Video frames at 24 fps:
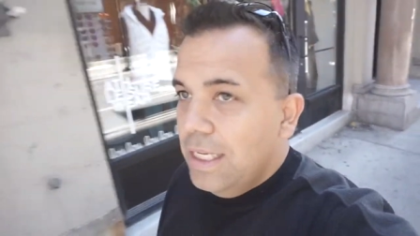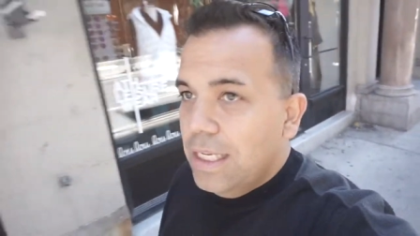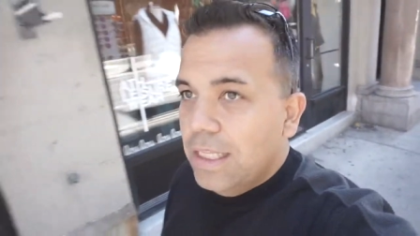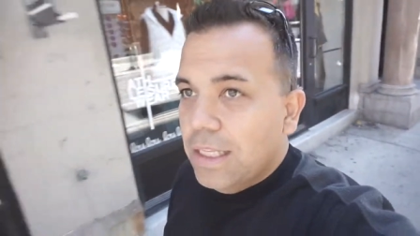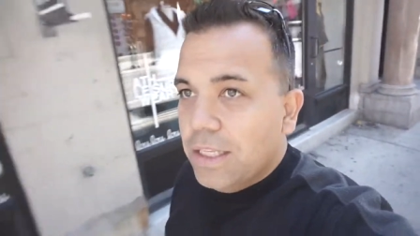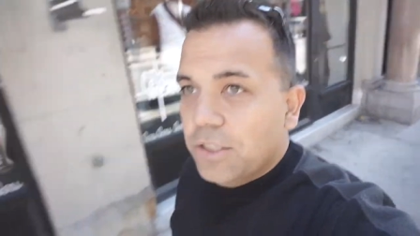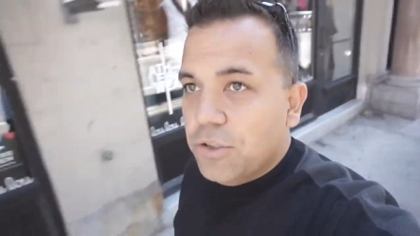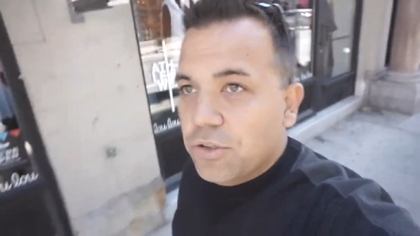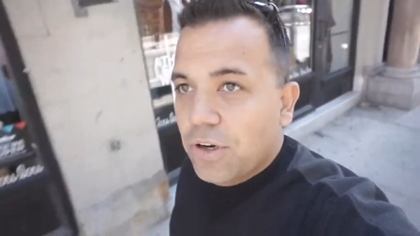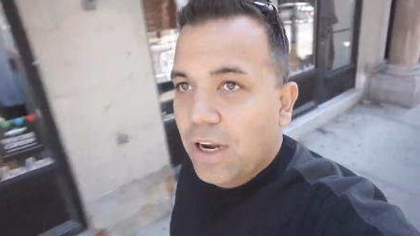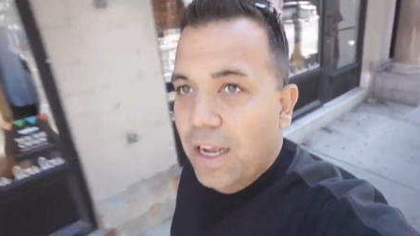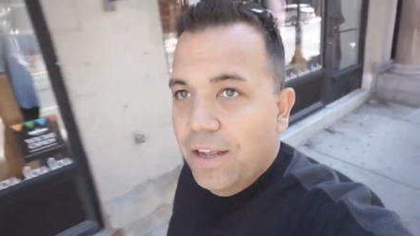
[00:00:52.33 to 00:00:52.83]

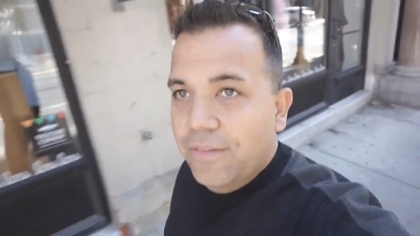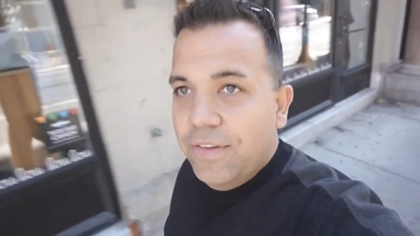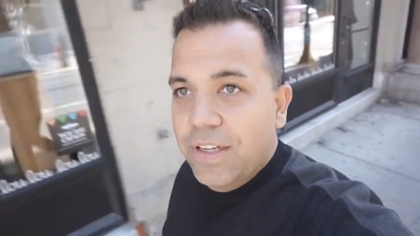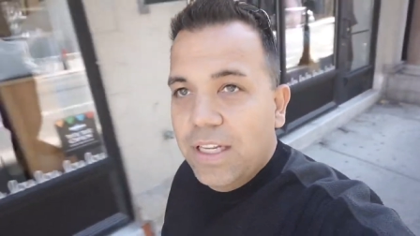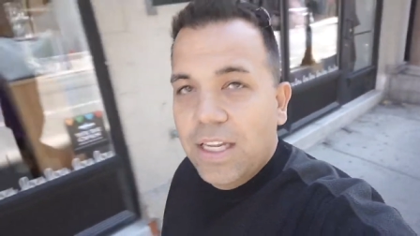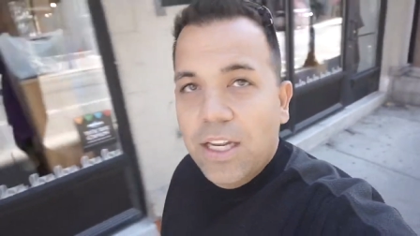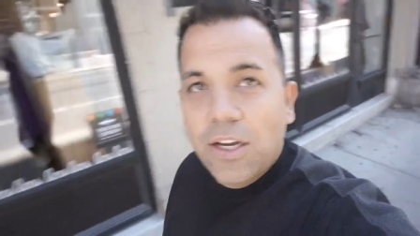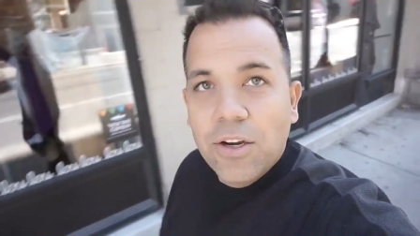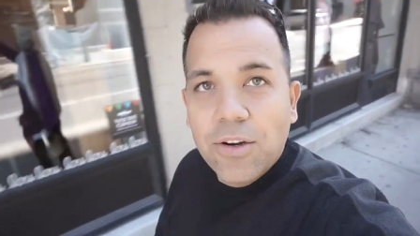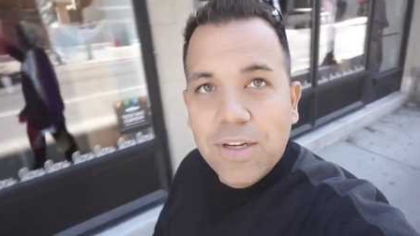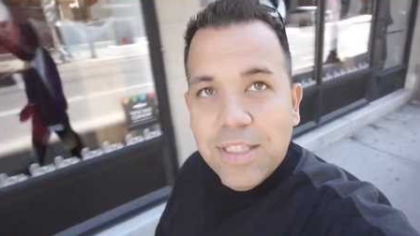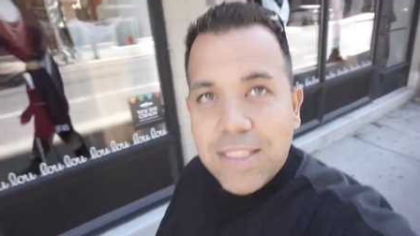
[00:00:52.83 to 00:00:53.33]
The driving
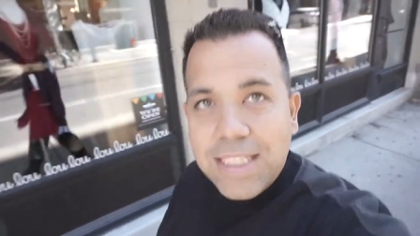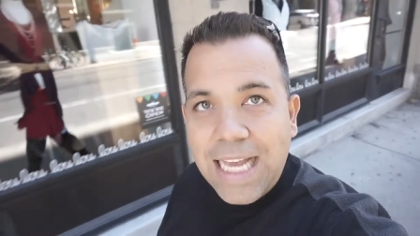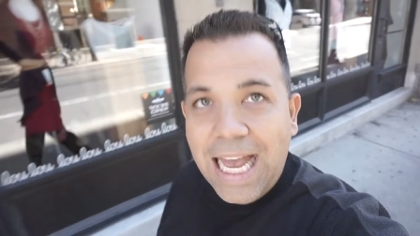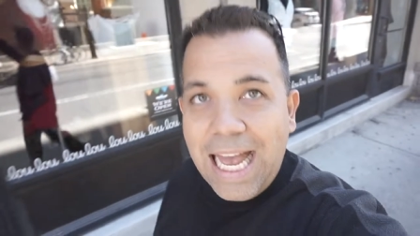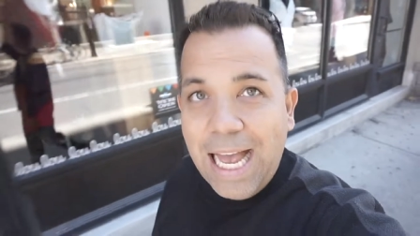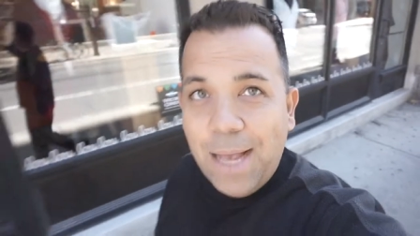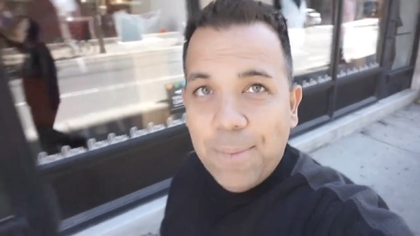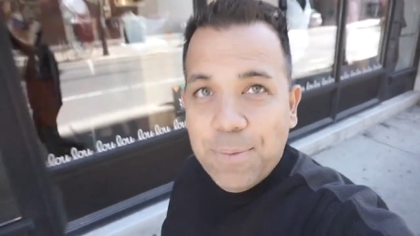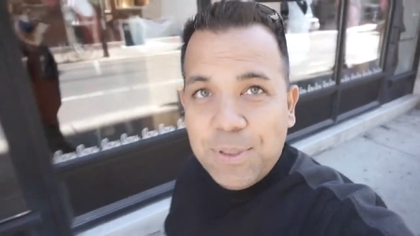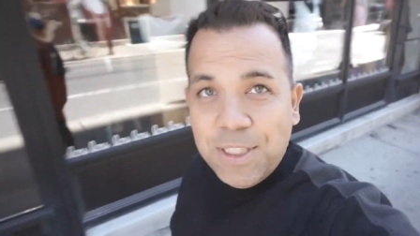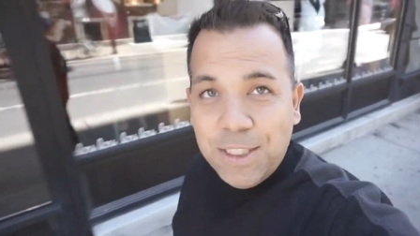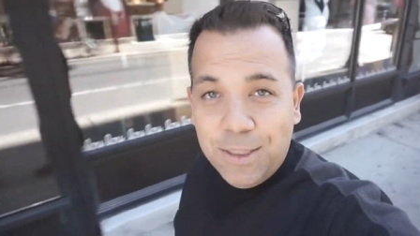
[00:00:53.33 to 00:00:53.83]
here is
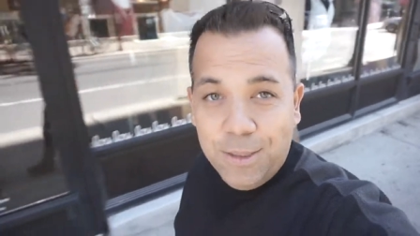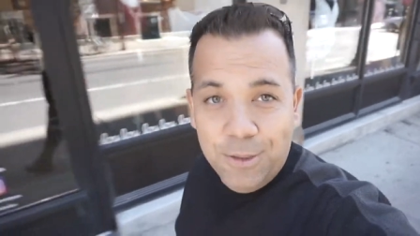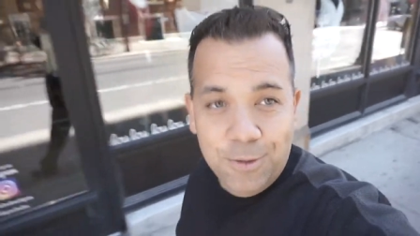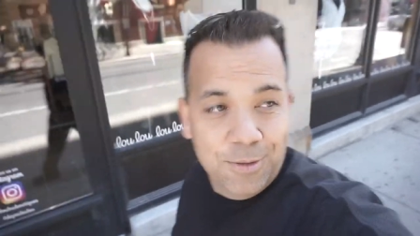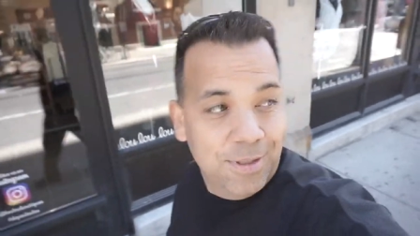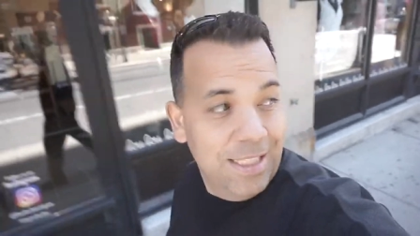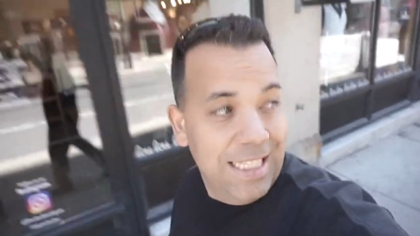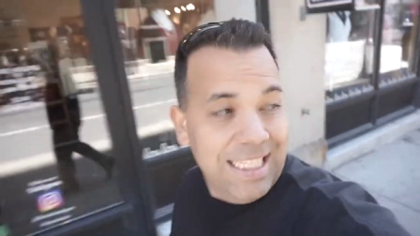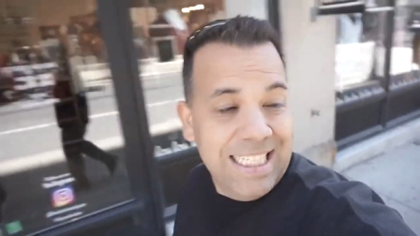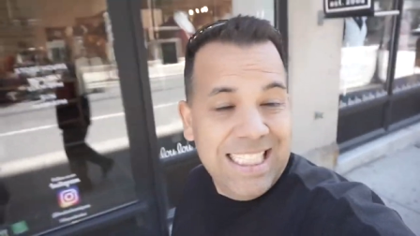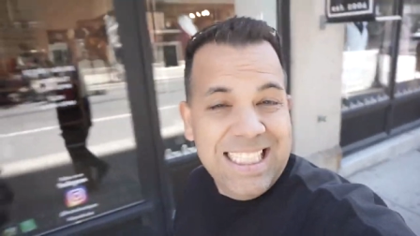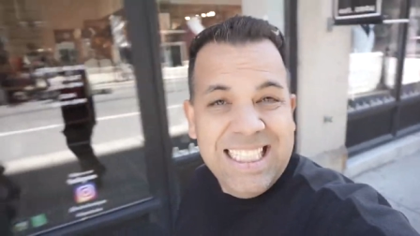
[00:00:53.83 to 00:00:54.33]

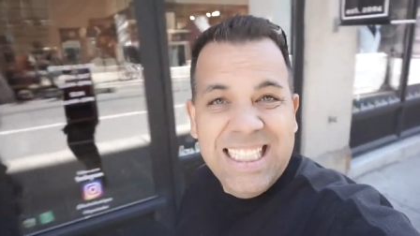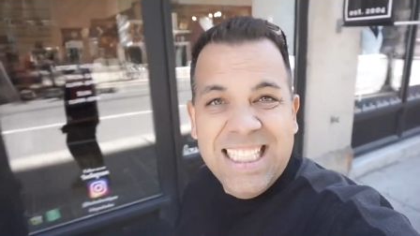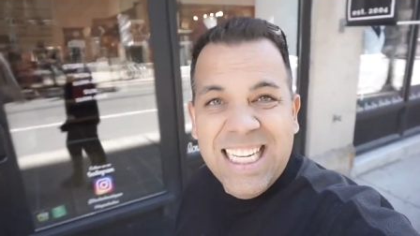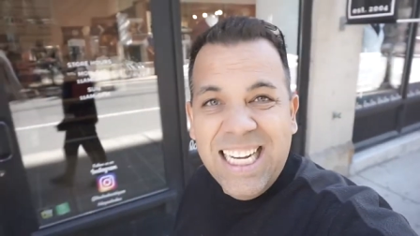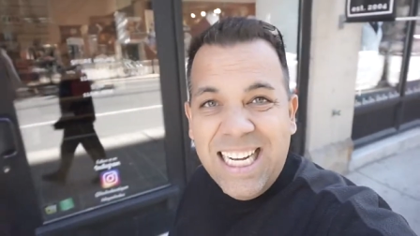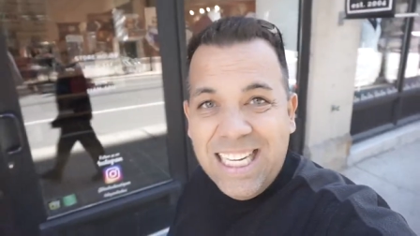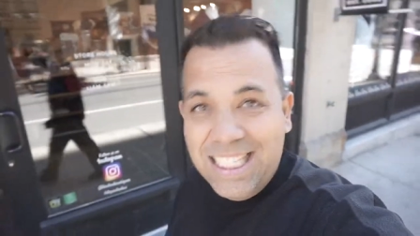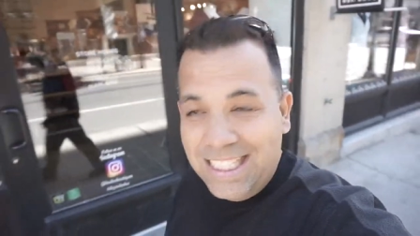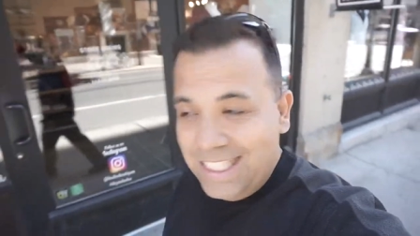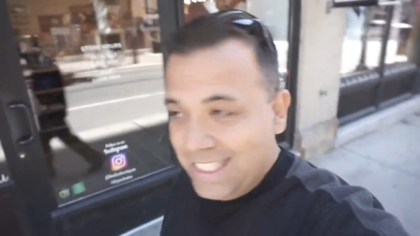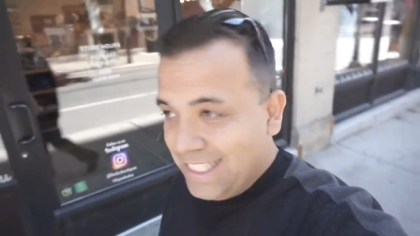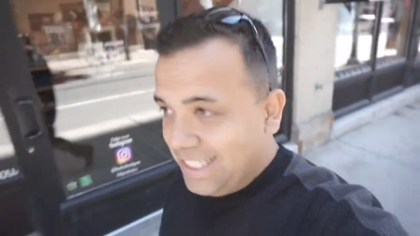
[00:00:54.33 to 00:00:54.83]
absolutely
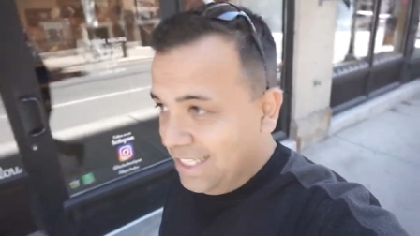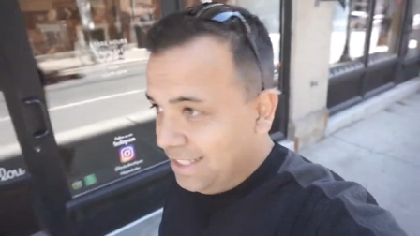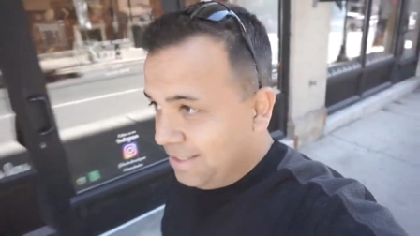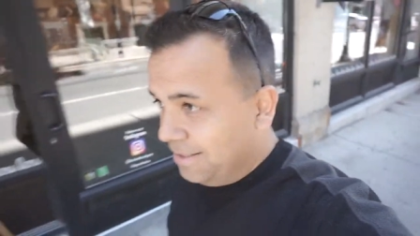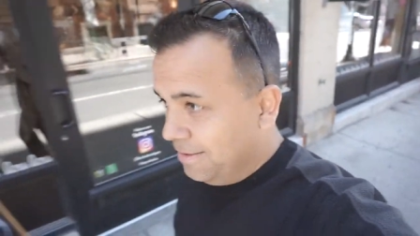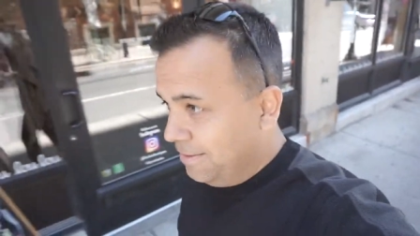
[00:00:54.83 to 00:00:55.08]
nuts.